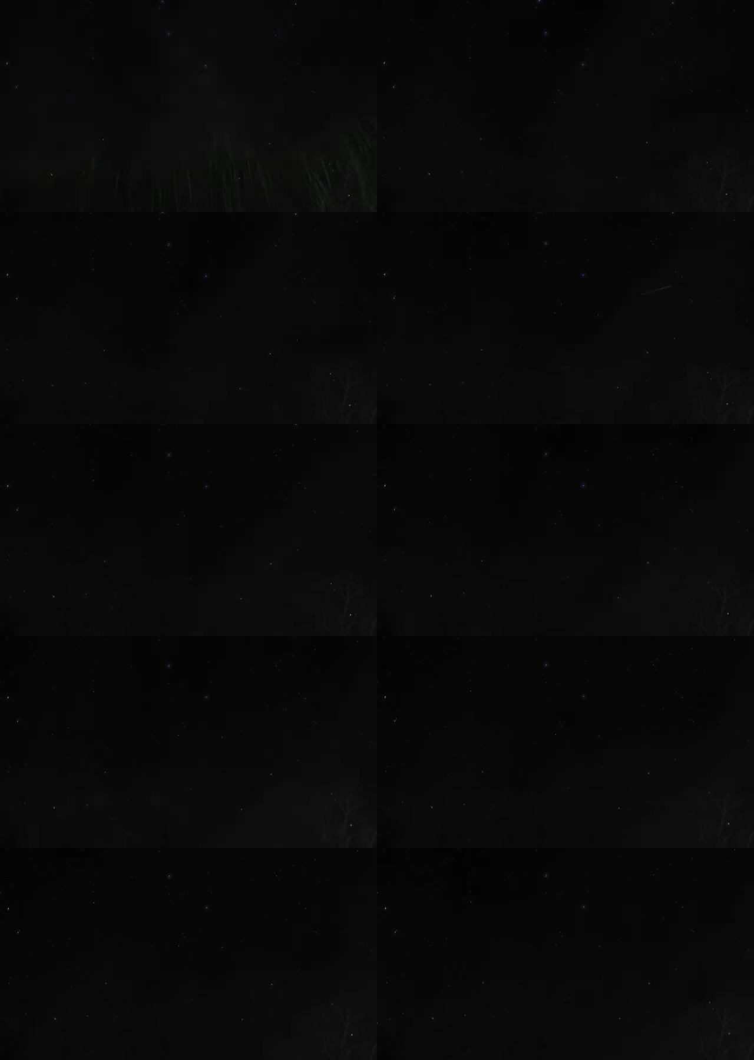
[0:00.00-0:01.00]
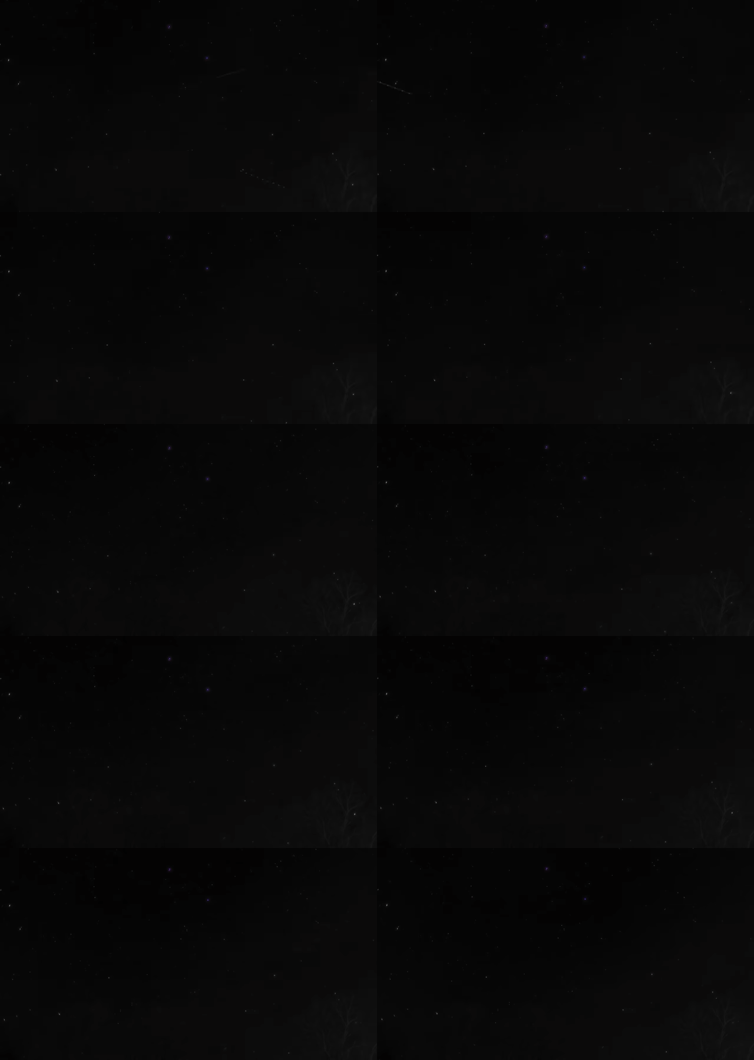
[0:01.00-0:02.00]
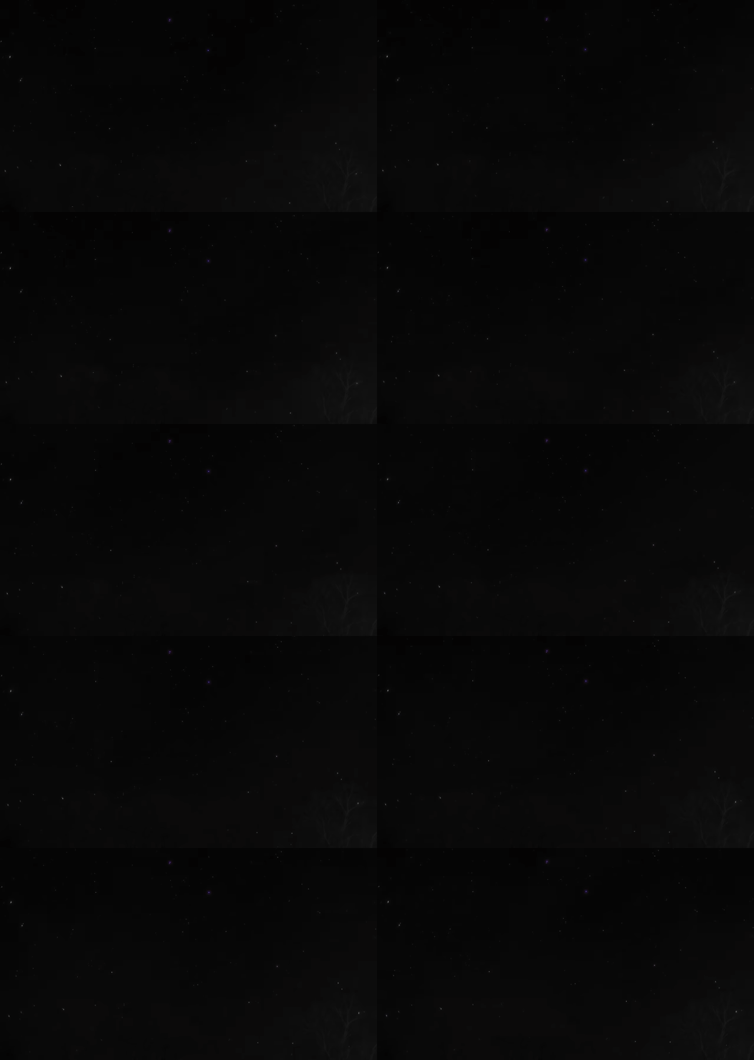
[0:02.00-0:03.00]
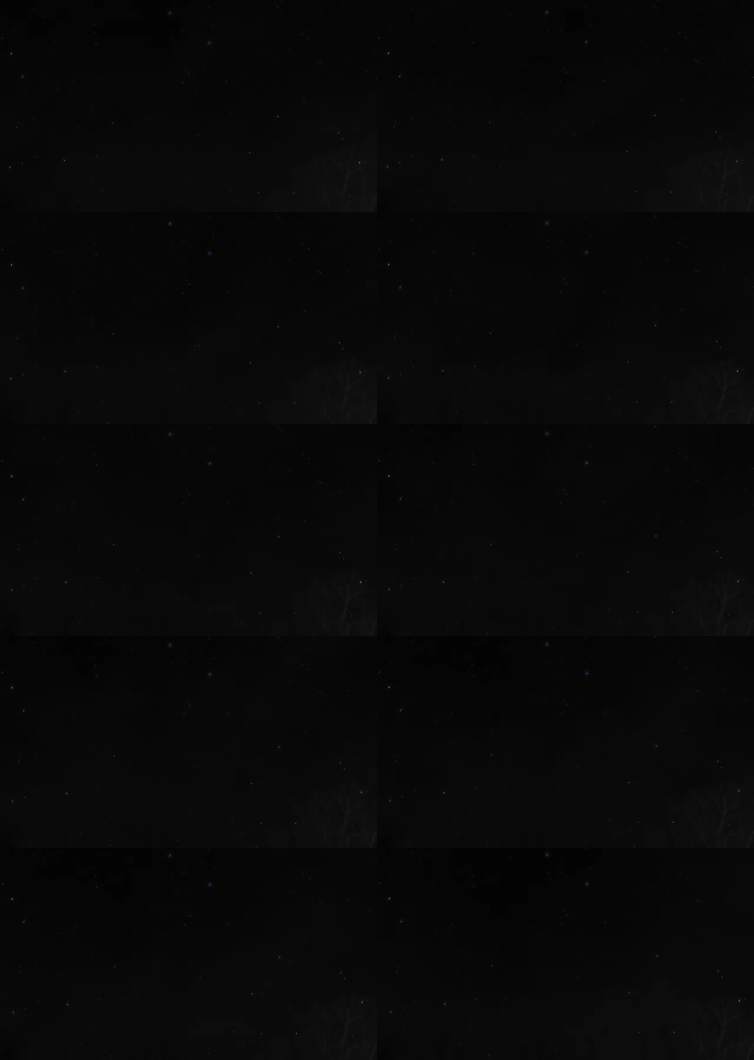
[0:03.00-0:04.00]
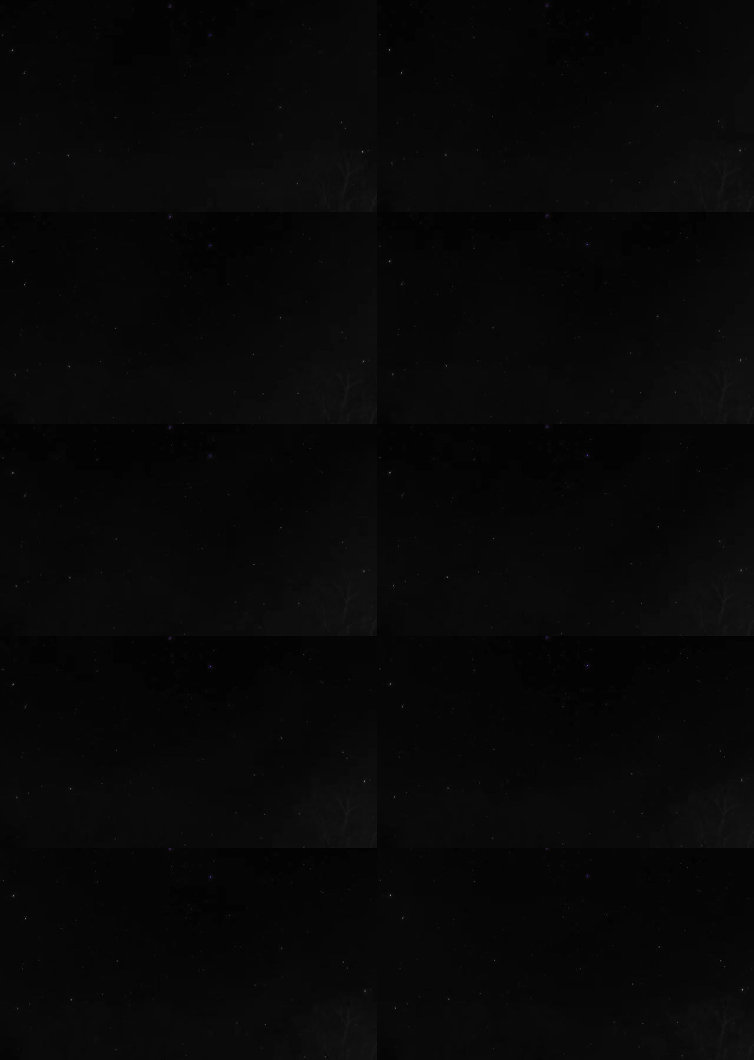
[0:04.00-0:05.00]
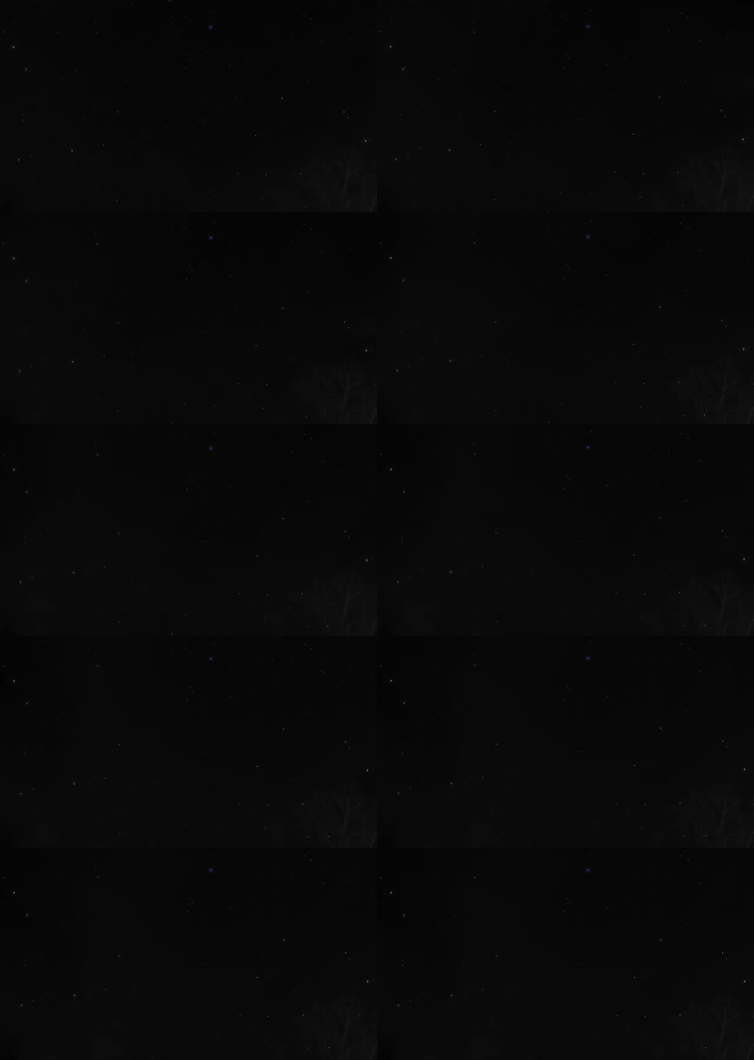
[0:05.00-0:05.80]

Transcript: Nobody's mouth can be seen.